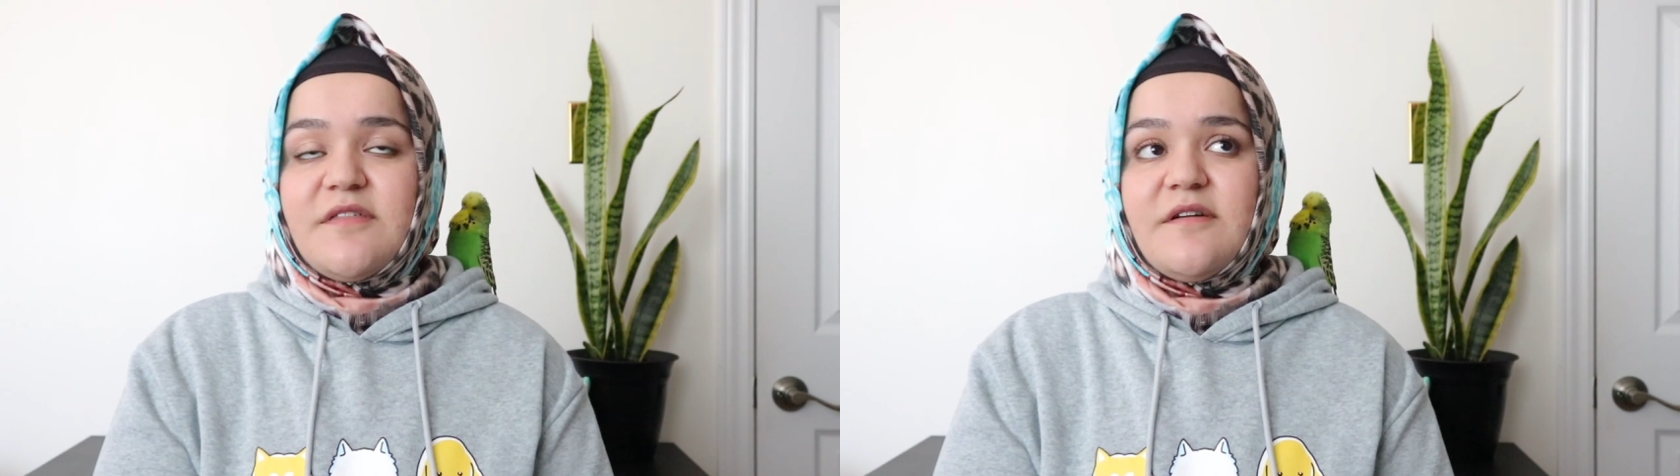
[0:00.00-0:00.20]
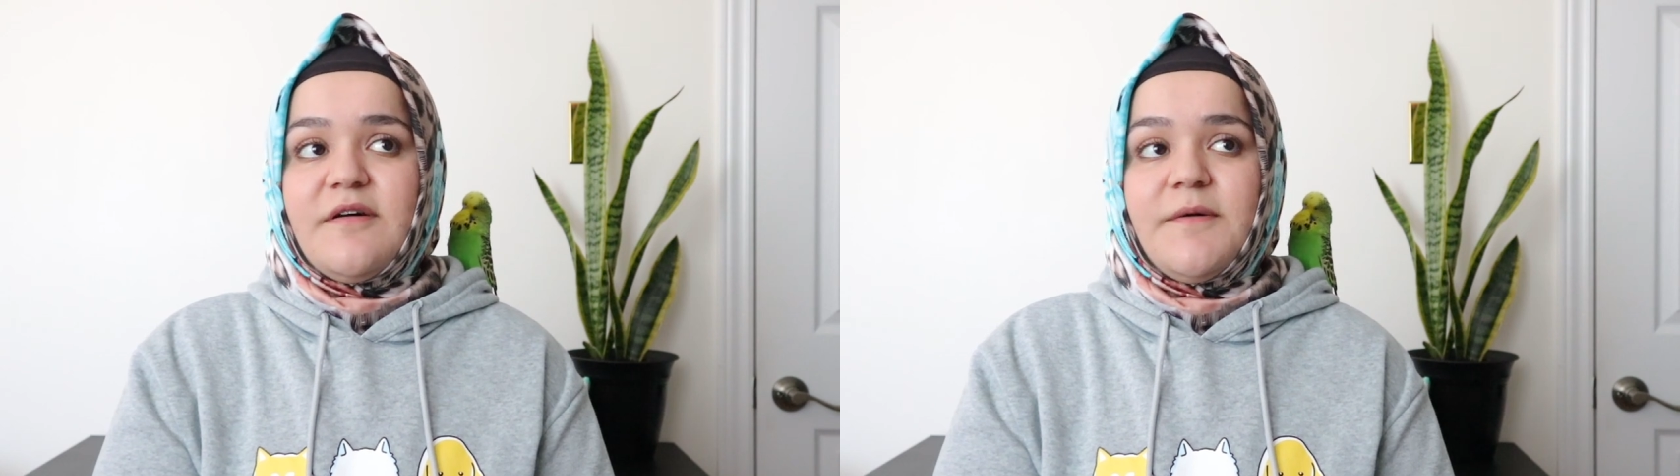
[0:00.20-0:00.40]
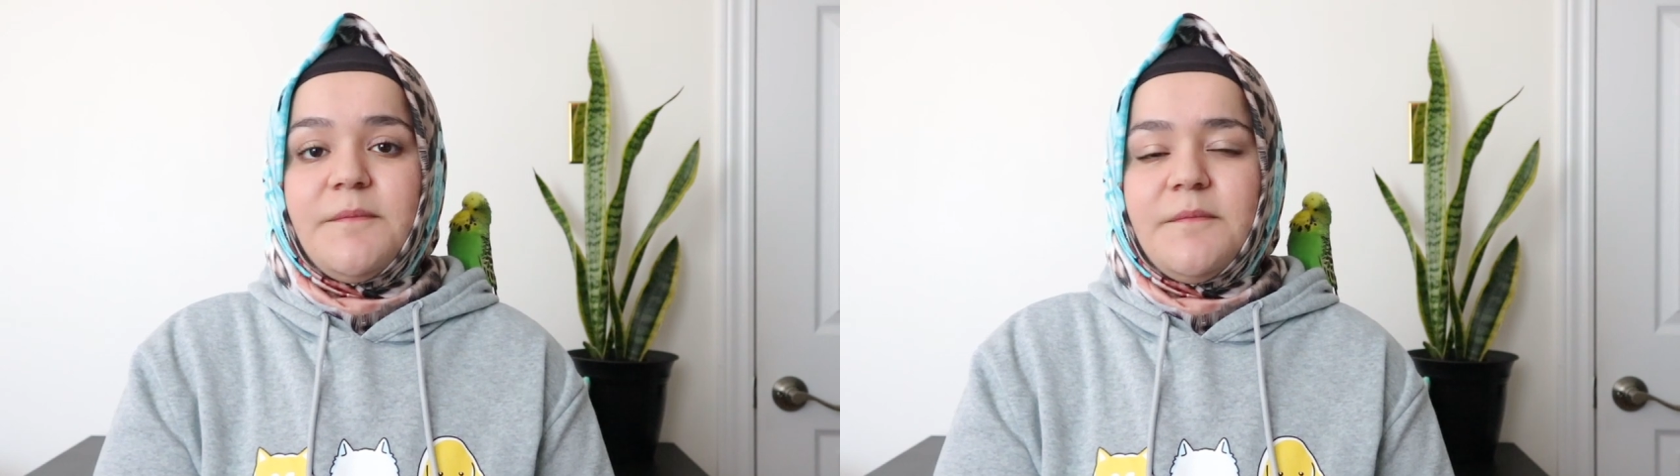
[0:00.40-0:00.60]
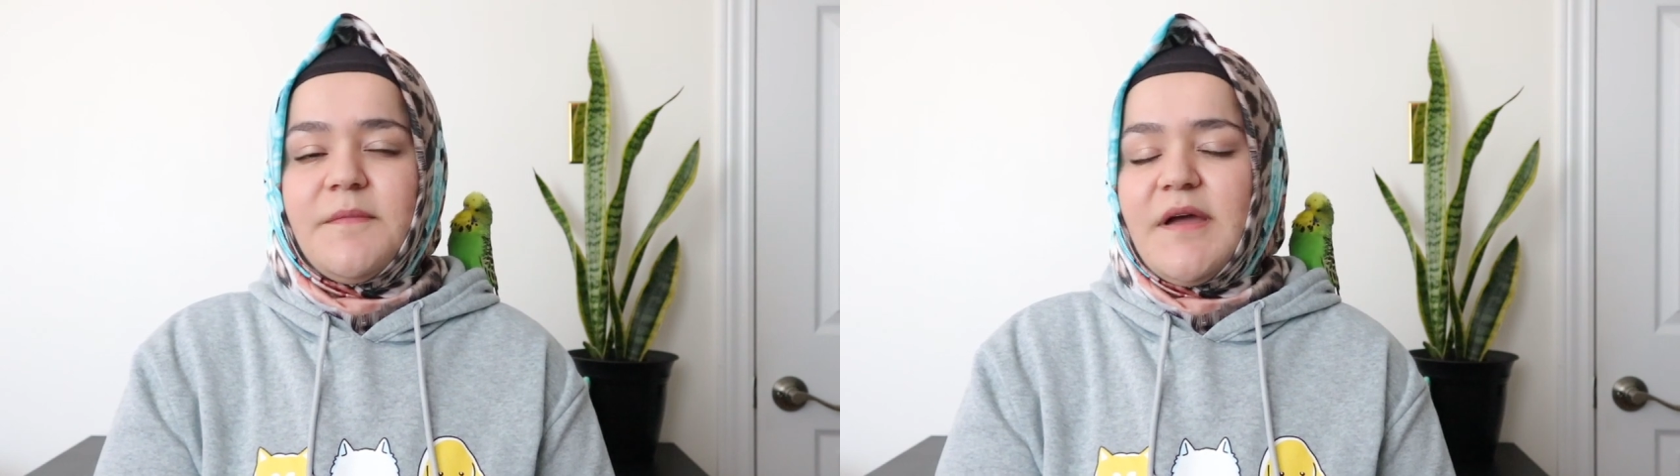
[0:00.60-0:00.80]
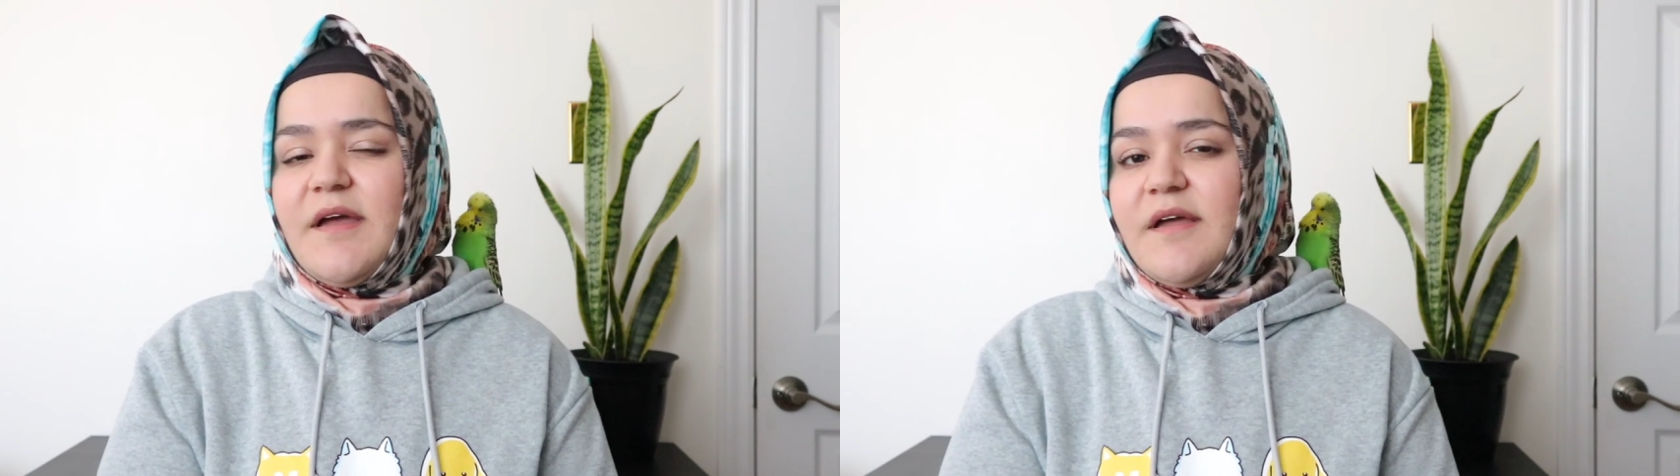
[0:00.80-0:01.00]

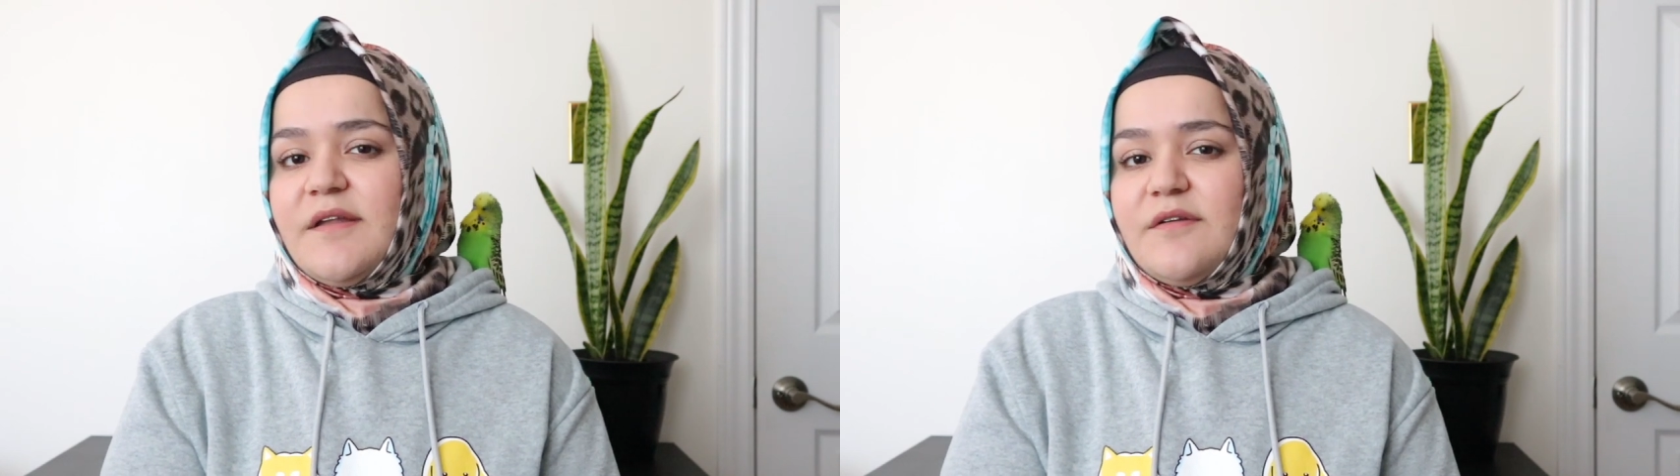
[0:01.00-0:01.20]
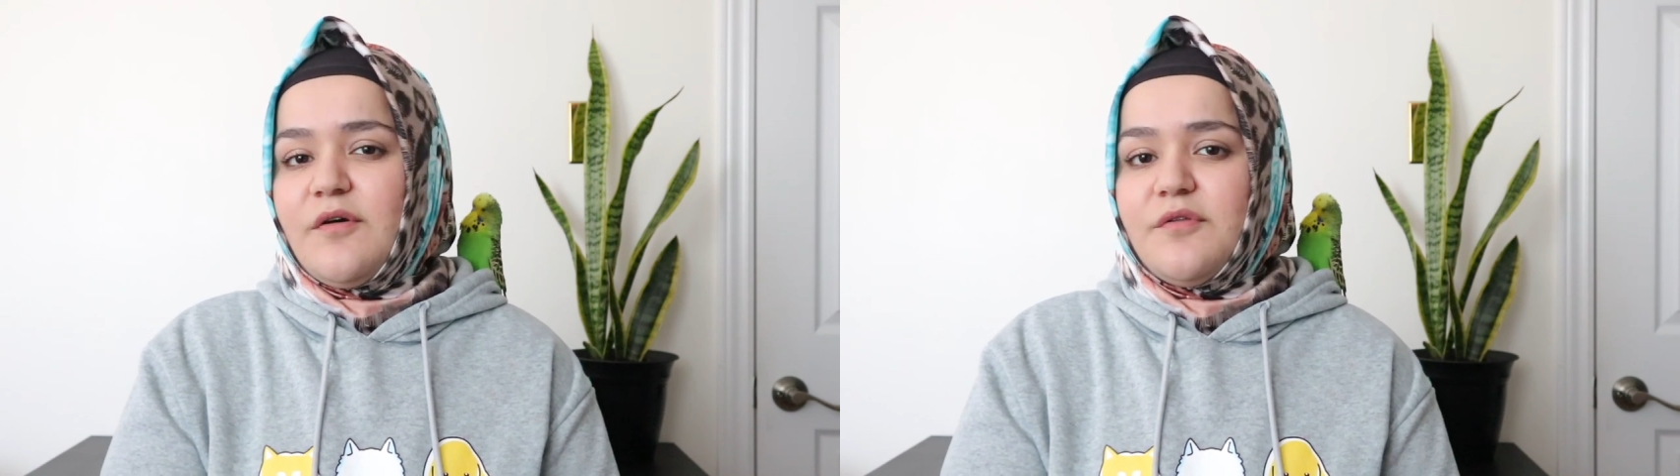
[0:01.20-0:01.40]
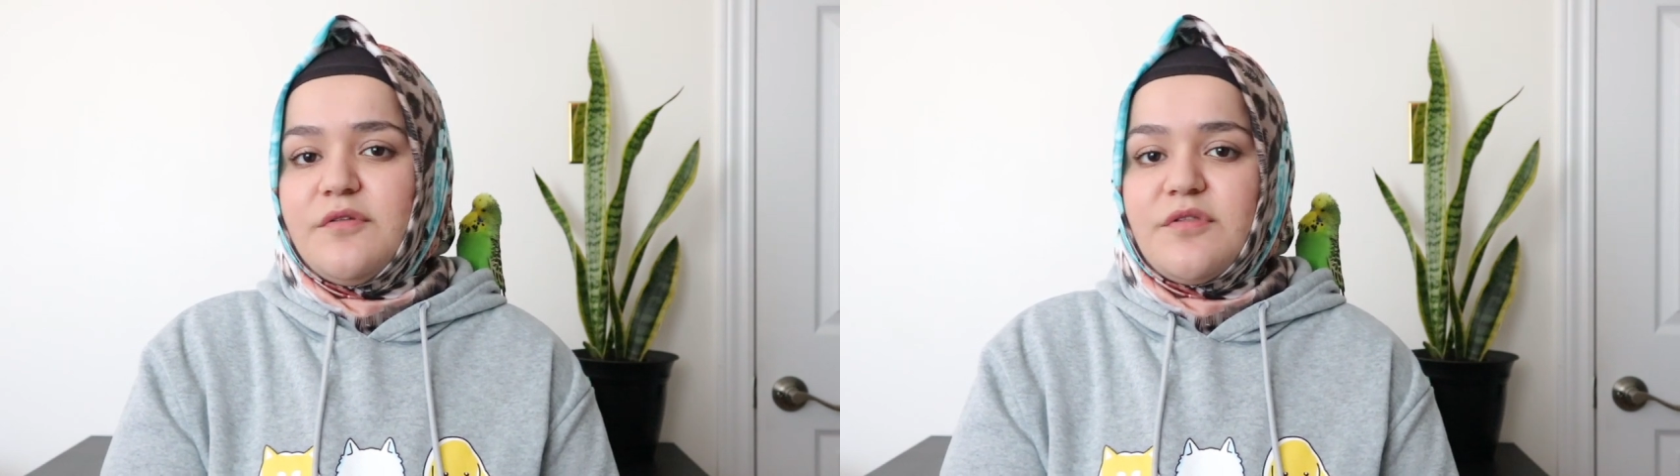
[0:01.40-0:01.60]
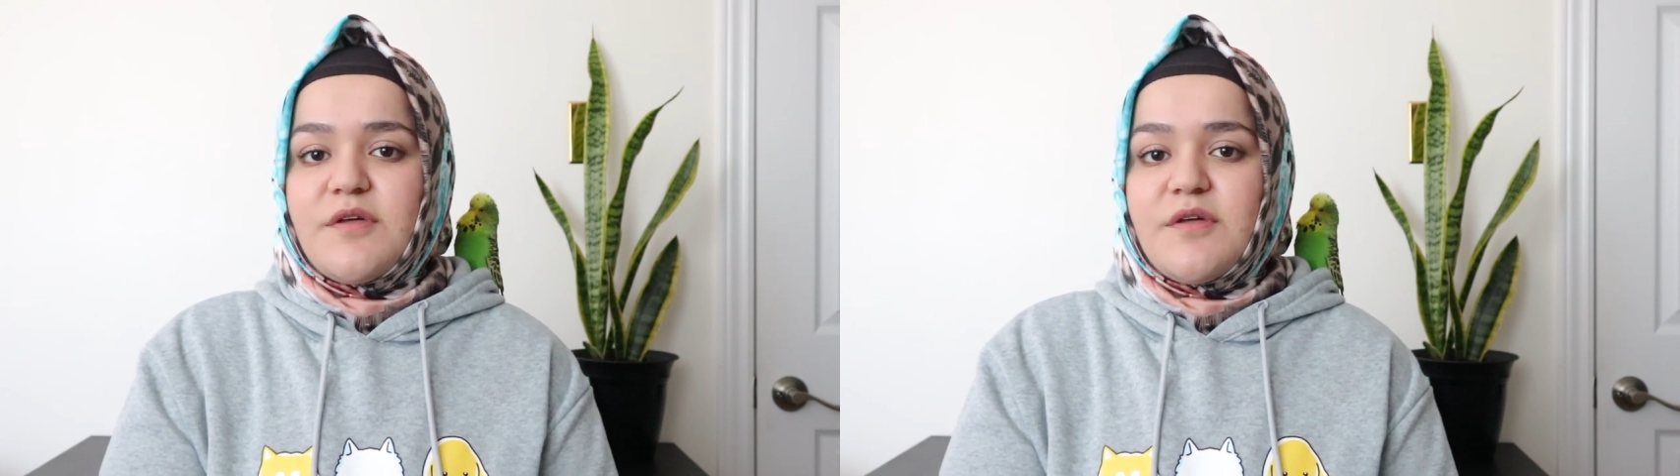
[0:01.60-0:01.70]
and also